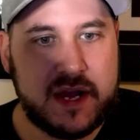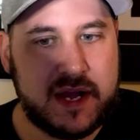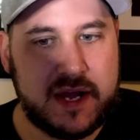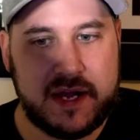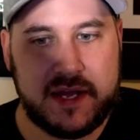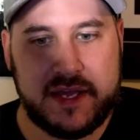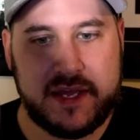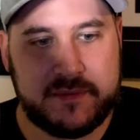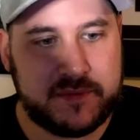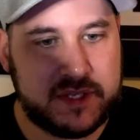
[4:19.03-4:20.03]

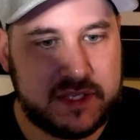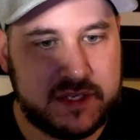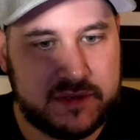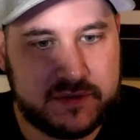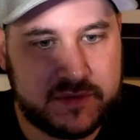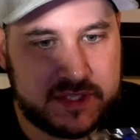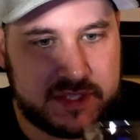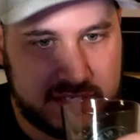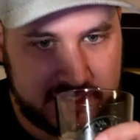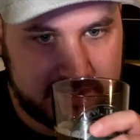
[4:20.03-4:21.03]
And I'm really,
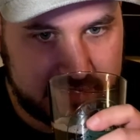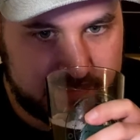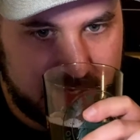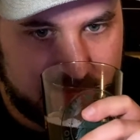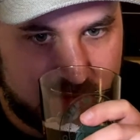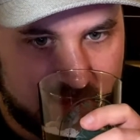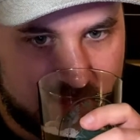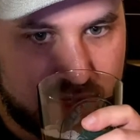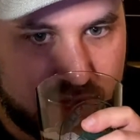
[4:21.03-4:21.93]
really digging this bad boy.